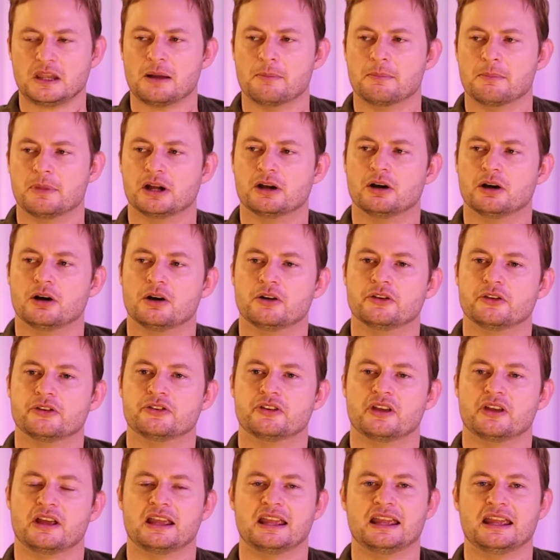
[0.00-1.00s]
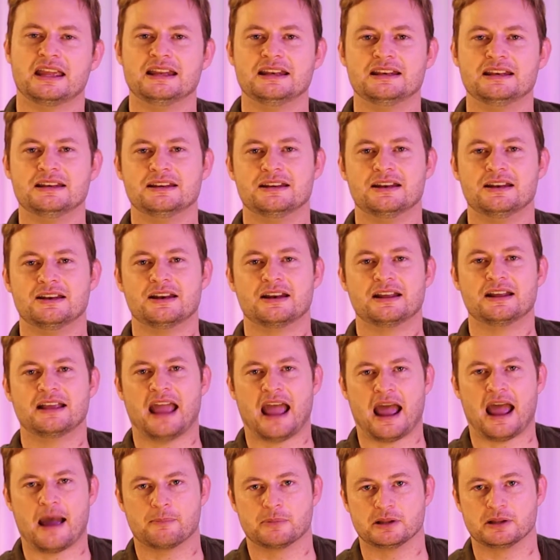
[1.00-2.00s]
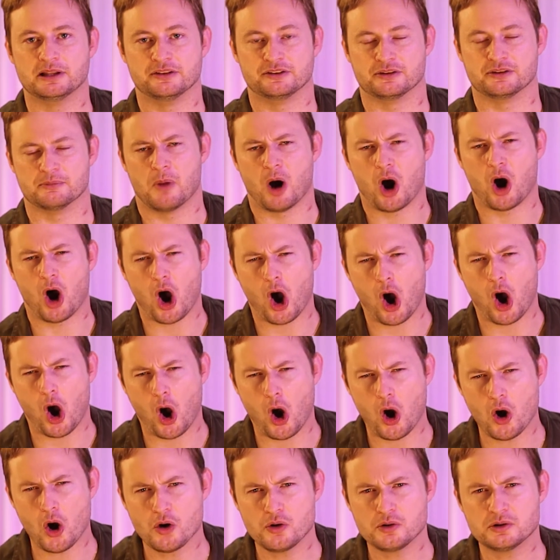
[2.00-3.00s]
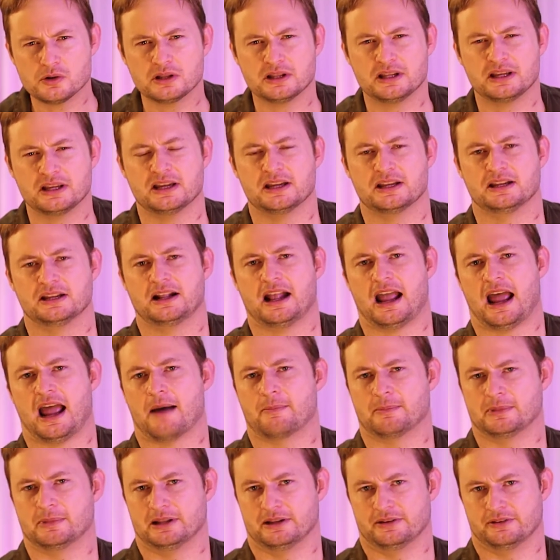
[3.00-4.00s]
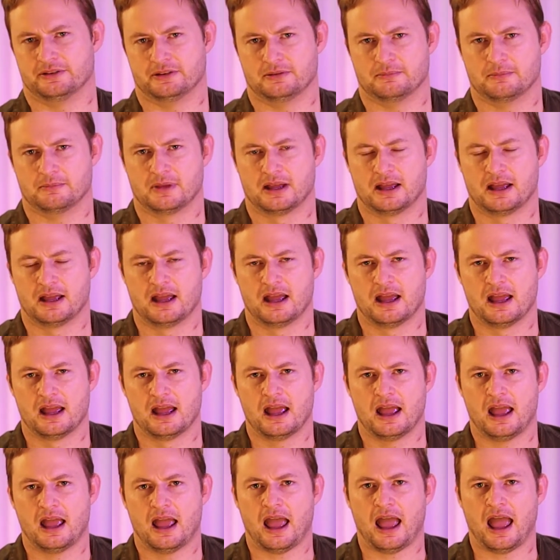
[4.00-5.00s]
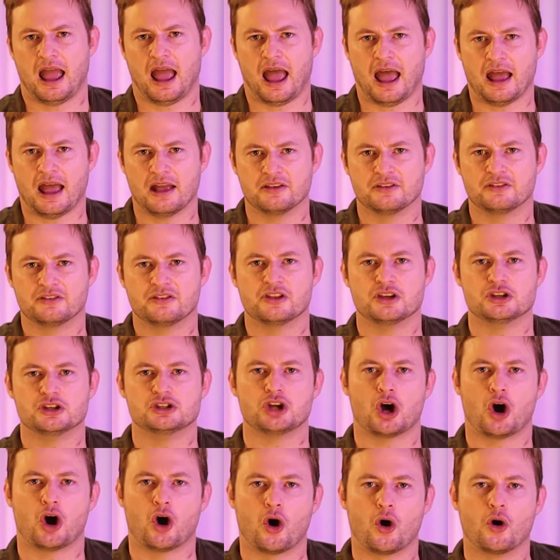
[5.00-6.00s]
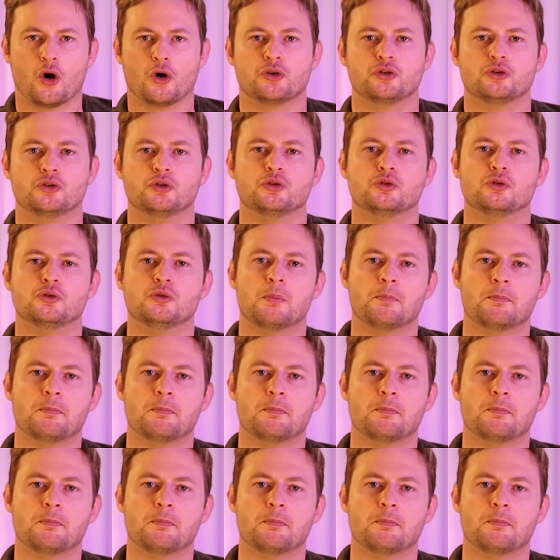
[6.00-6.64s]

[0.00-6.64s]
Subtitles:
because in capitalism, only in capitalism, has the total